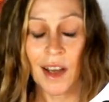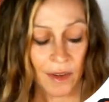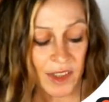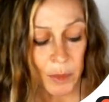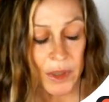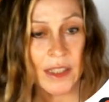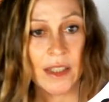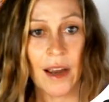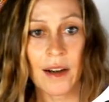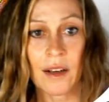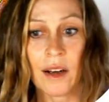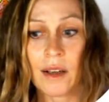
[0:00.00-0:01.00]
If somebody's
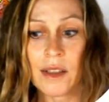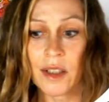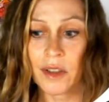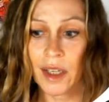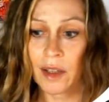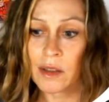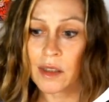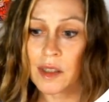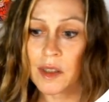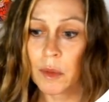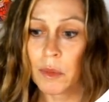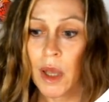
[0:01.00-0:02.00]
categorized your
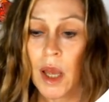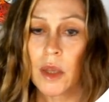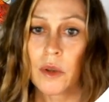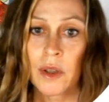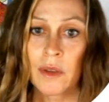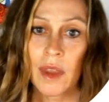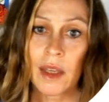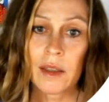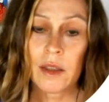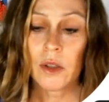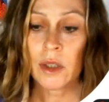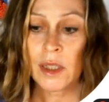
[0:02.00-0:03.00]
ecosystem, you can then
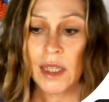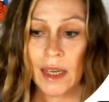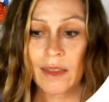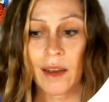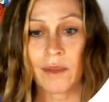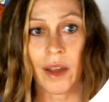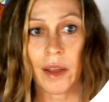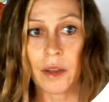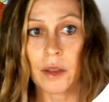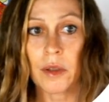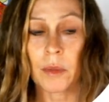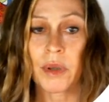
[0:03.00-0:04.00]
you can take that
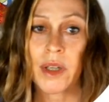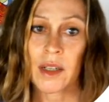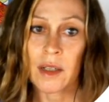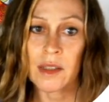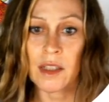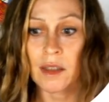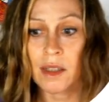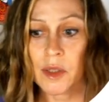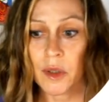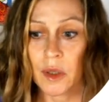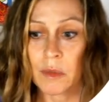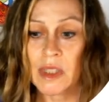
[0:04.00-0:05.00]
value and put it into these
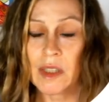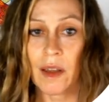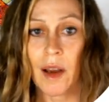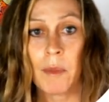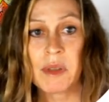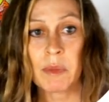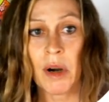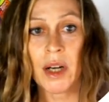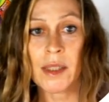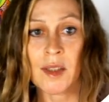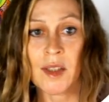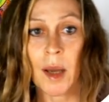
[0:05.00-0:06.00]
terms. So that helps
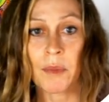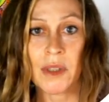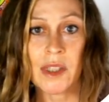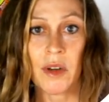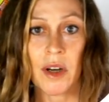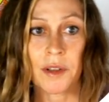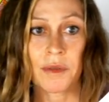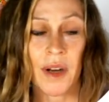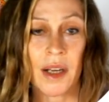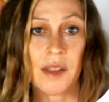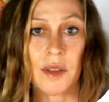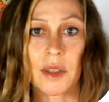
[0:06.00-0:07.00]
markets adopt this credit
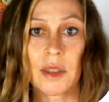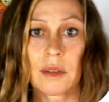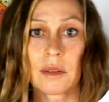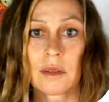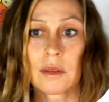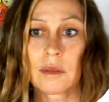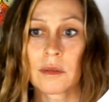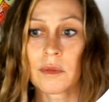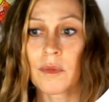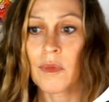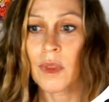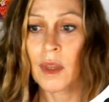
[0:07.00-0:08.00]
faster.
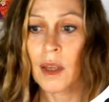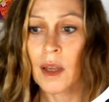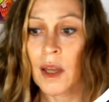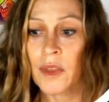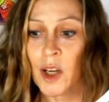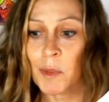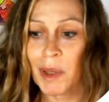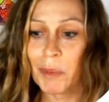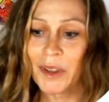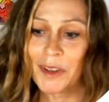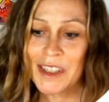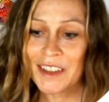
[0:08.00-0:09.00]
There are people
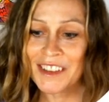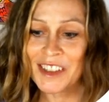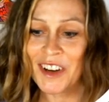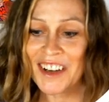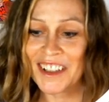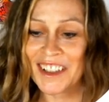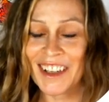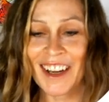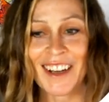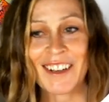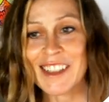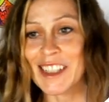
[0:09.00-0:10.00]
using this credit,
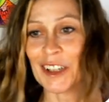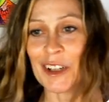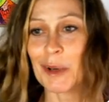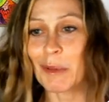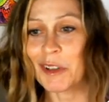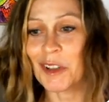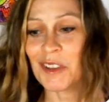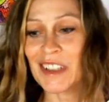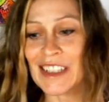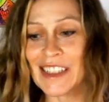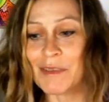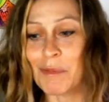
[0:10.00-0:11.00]
and Cercarbono
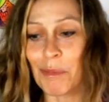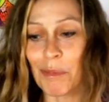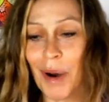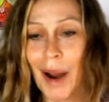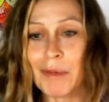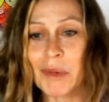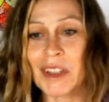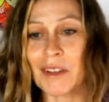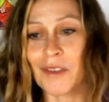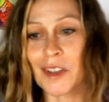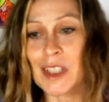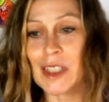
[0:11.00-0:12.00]
is probably the
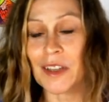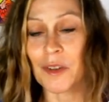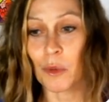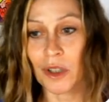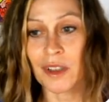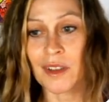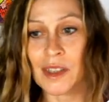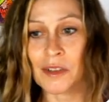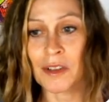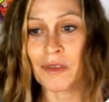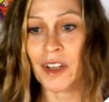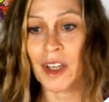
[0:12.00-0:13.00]
first in the world to
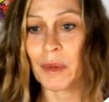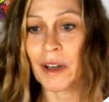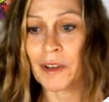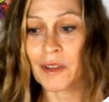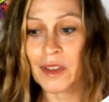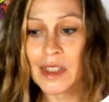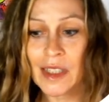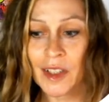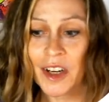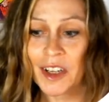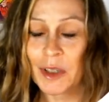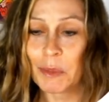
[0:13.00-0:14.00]
certify biodiversity
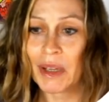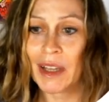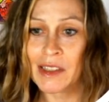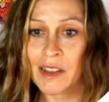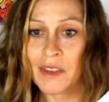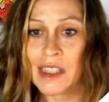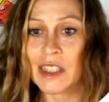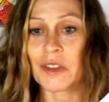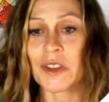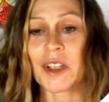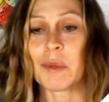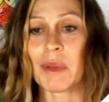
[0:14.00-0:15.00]
credit because of this
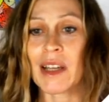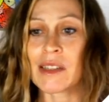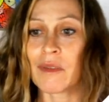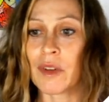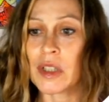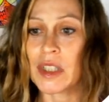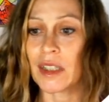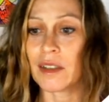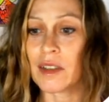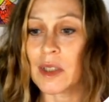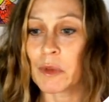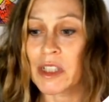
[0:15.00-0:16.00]
unit, because of their
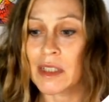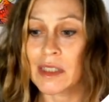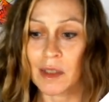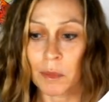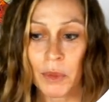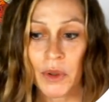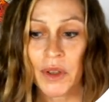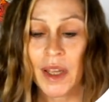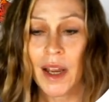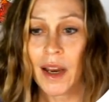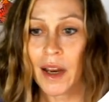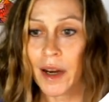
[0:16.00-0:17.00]
standards, which is simple,
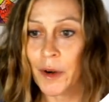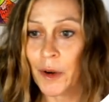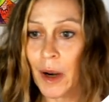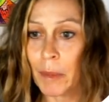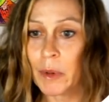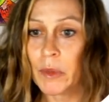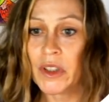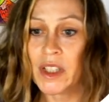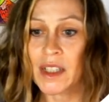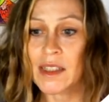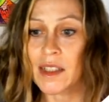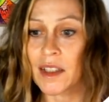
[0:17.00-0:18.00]
interoperable, and
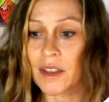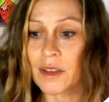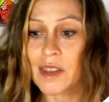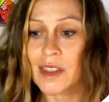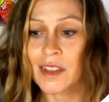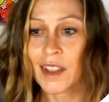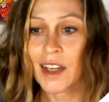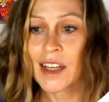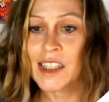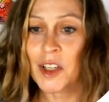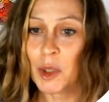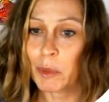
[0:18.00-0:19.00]
easy to use.
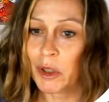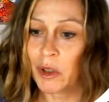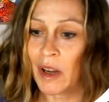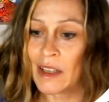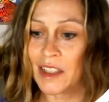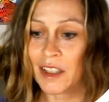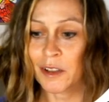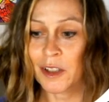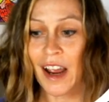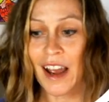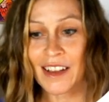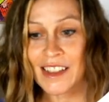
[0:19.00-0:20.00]
Cercarbono has a huge
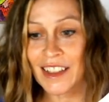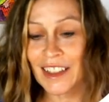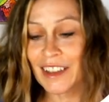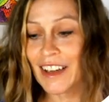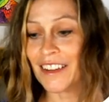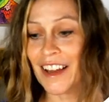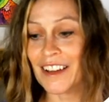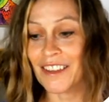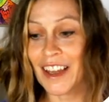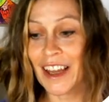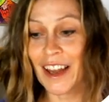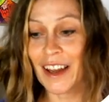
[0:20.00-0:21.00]
asset in that
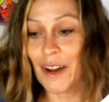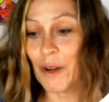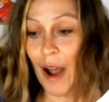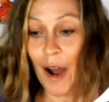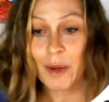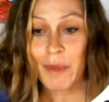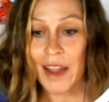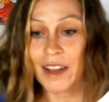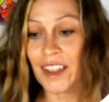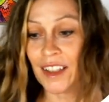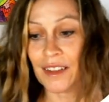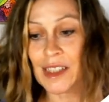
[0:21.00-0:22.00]
they
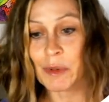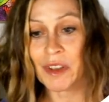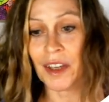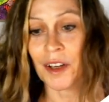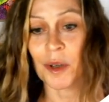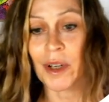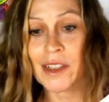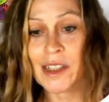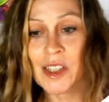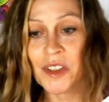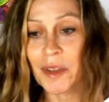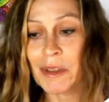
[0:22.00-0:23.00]
automatically list with Eco
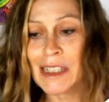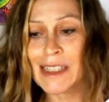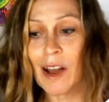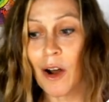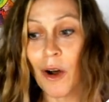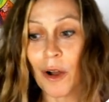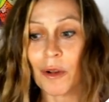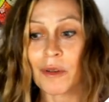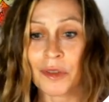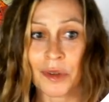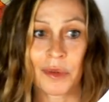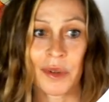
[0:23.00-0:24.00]
Registry, which is all
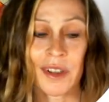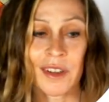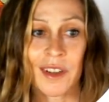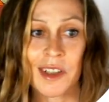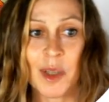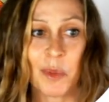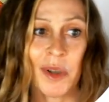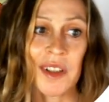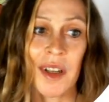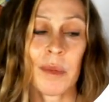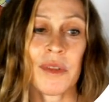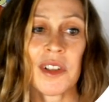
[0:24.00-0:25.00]
over the world. They're super
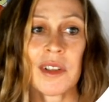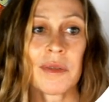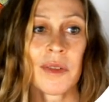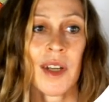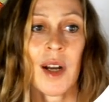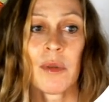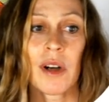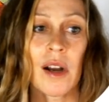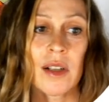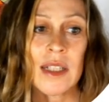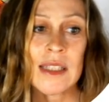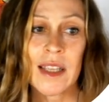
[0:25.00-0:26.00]
collaborative. We're
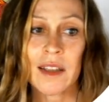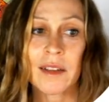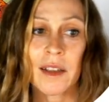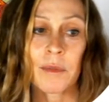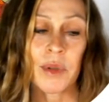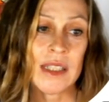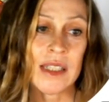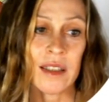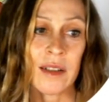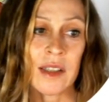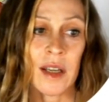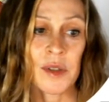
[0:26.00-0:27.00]
already selling
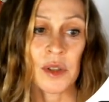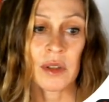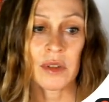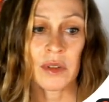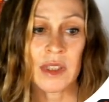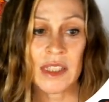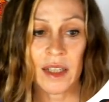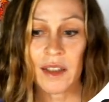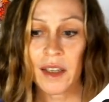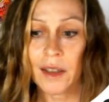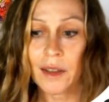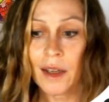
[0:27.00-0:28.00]
pre-sales on Dobum and
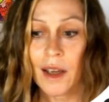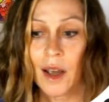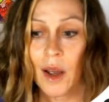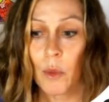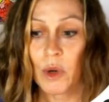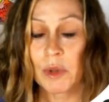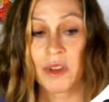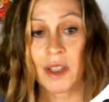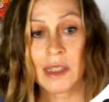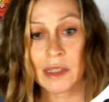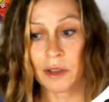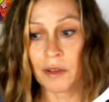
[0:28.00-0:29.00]
Senkin, which will
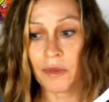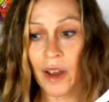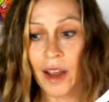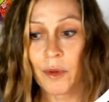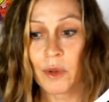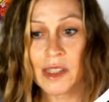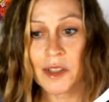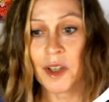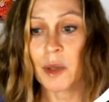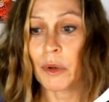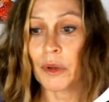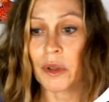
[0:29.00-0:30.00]
then certify with
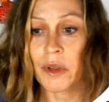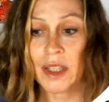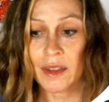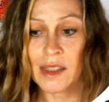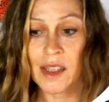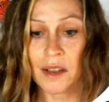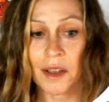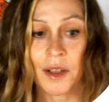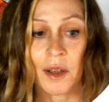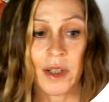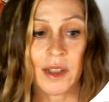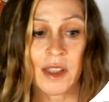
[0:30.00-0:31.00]
Cercarbono and list on
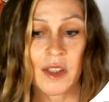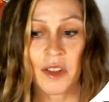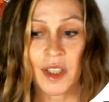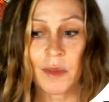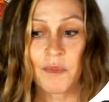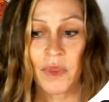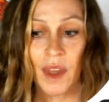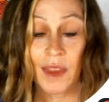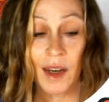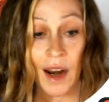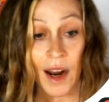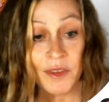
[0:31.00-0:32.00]
Eco Registry. And
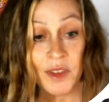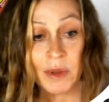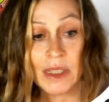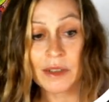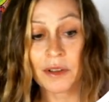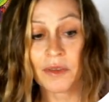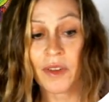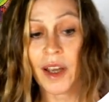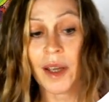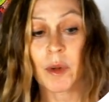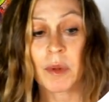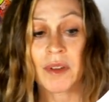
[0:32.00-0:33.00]
then after we
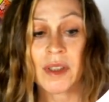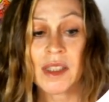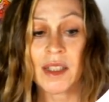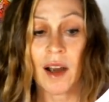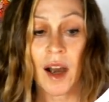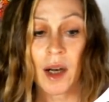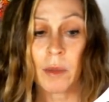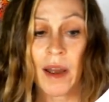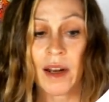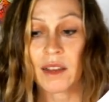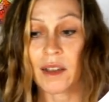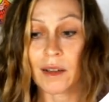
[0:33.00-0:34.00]
certify, we'll be listing
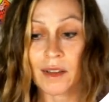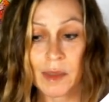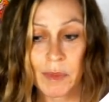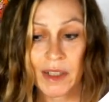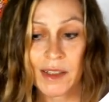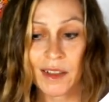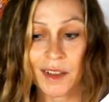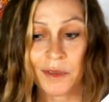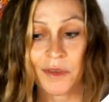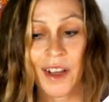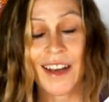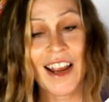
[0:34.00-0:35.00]
automatically on
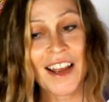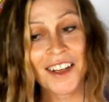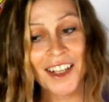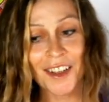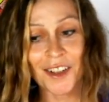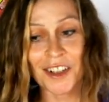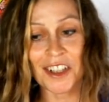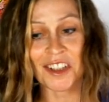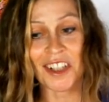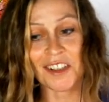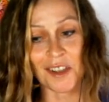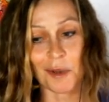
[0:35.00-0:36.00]
Xpansiv and any other
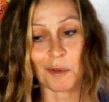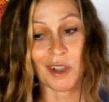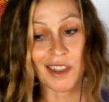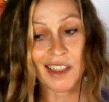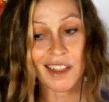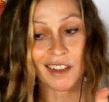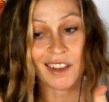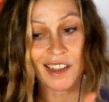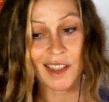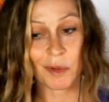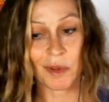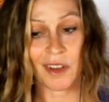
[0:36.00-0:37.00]
exchange that wants to
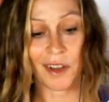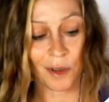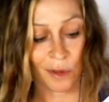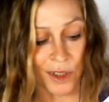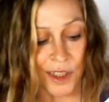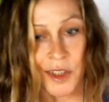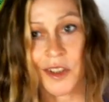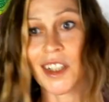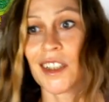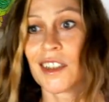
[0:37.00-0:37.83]
list with Eco Registry.